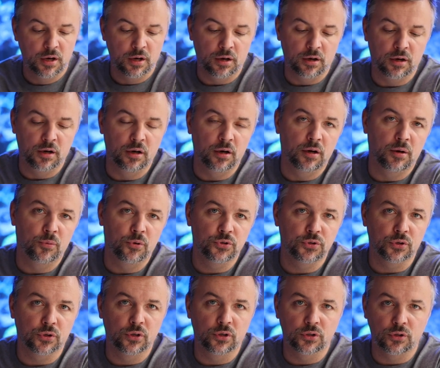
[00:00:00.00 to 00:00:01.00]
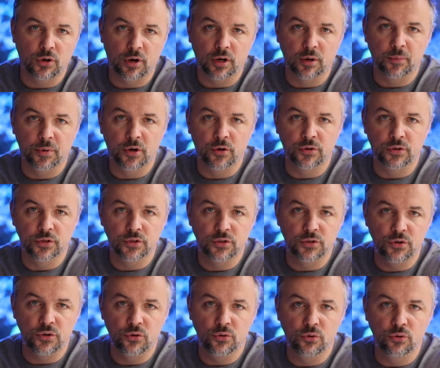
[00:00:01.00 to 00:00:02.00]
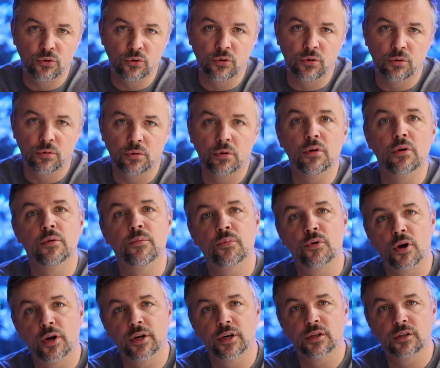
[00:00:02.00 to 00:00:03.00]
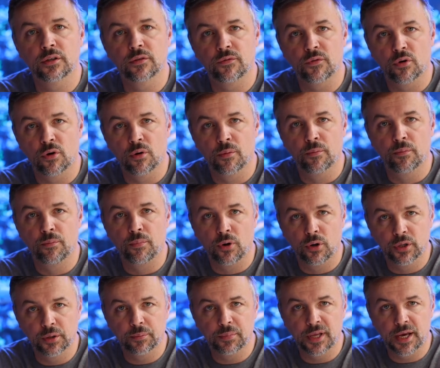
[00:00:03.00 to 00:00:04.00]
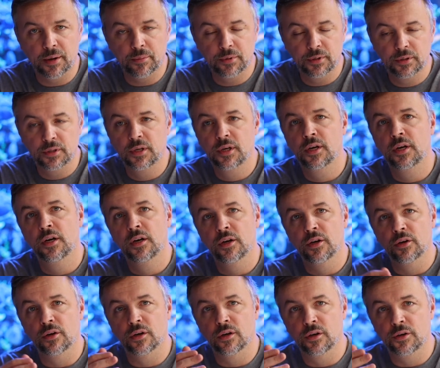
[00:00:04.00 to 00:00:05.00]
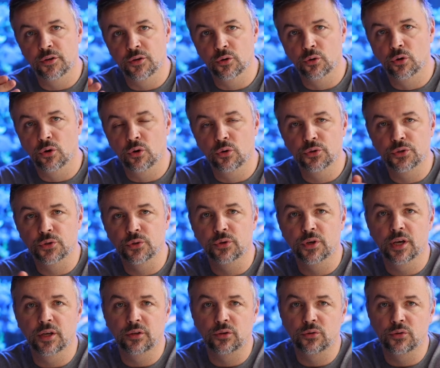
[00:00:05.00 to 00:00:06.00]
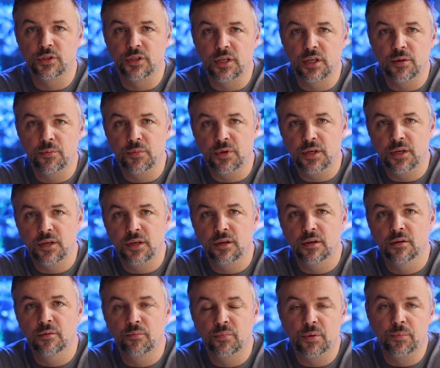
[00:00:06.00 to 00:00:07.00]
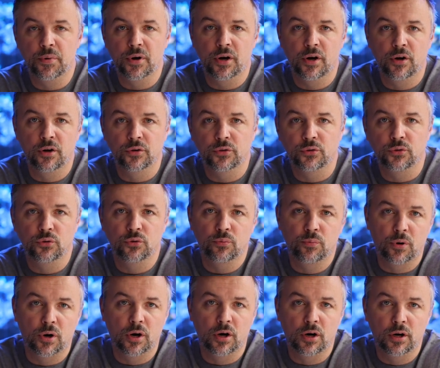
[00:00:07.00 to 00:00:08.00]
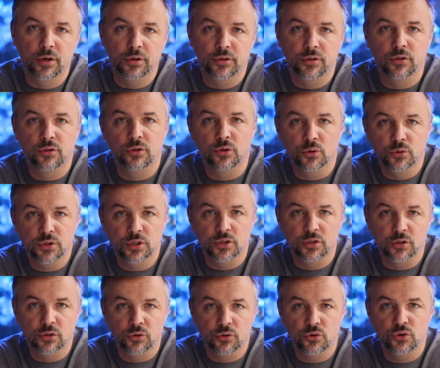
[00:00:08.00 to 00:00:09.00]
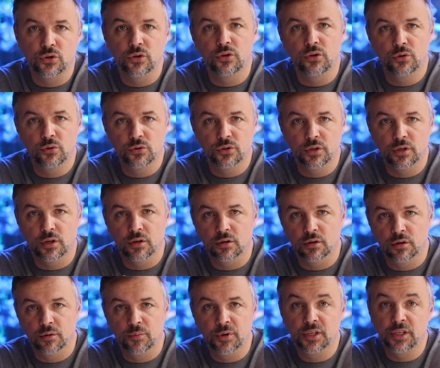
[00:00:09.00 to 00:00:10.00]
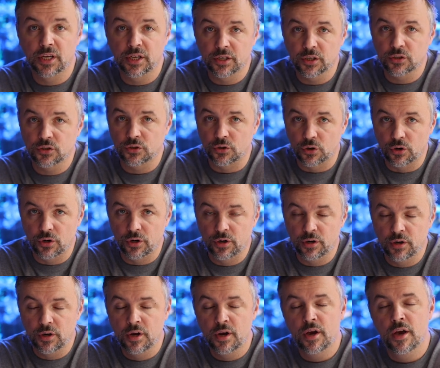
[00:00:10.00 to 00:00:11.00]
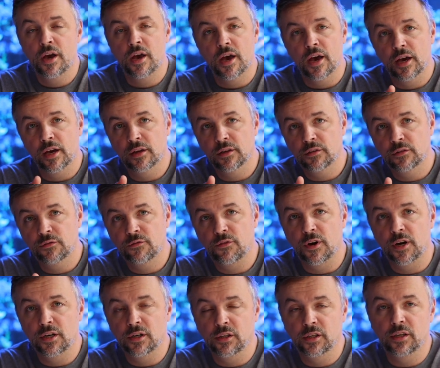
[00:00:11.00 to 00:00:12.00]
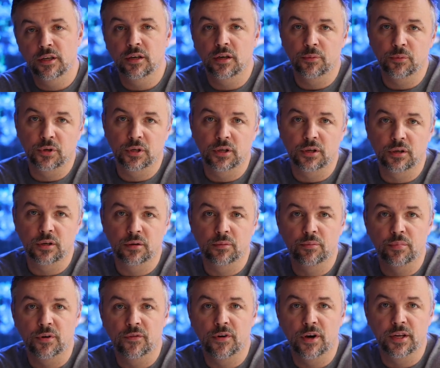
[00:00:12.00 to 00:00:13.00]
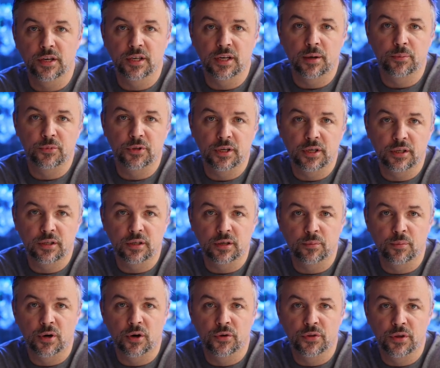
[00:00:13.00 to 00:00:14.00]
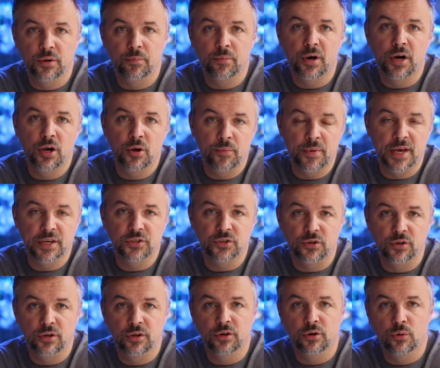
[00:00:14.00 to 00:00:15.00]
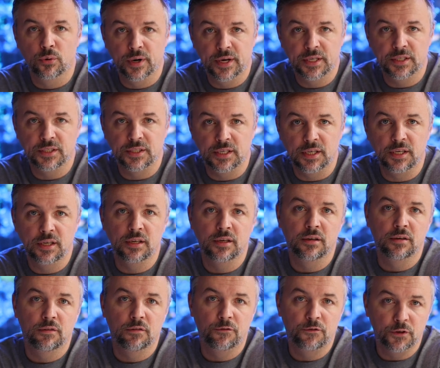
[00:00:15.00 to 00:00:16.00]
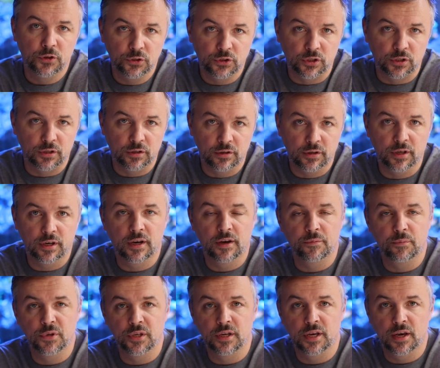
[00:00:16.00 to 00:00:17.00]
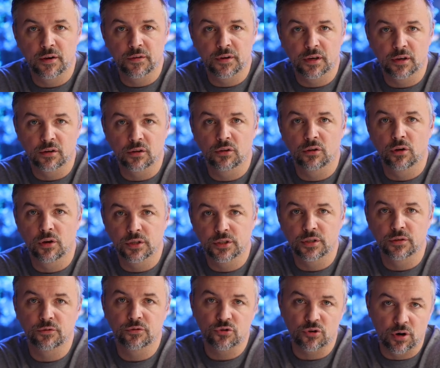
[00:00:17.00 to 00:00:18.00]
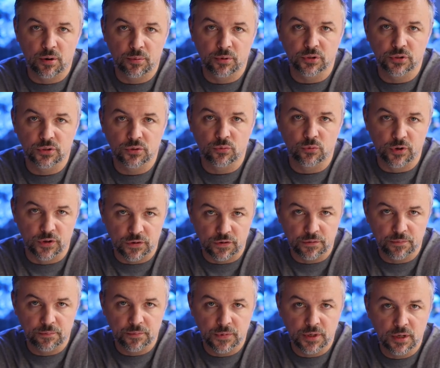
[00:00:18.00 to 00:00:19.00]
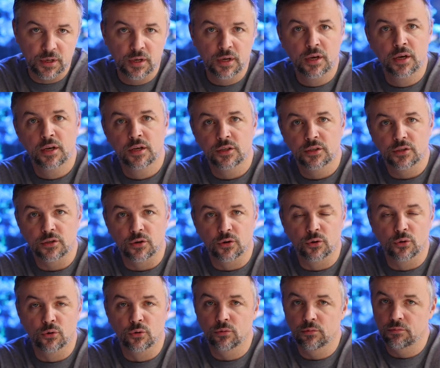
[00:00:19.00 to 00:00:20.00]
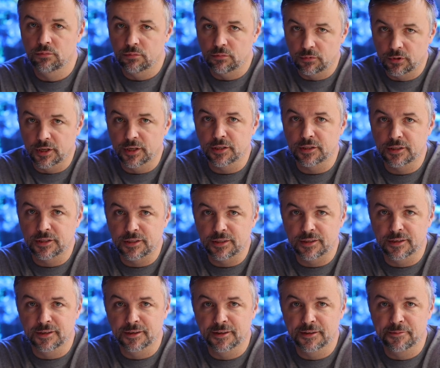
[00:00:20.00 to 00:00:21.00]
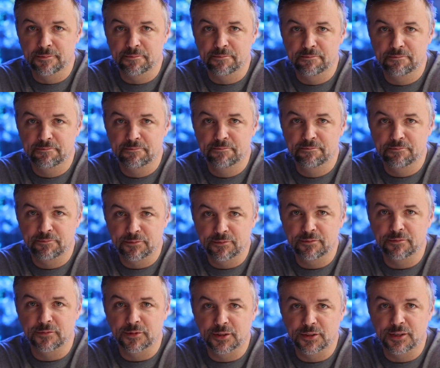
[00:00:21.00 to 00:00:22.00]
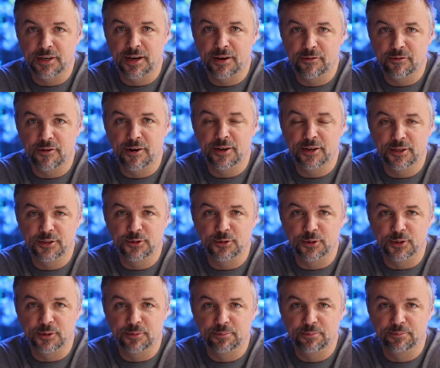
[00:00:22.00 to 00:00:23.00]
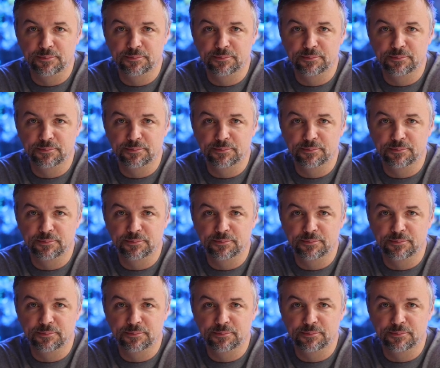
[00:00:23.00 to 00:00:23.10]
I'm also going to talk about this new product from PolypLab. You'll also get to see me prepare two-part dosing solution using a magnetic stirrer. And finally, I'm going to provide an update about the Biomaster OASE filter that I've been having lots of troubles with. So let's dive right into it.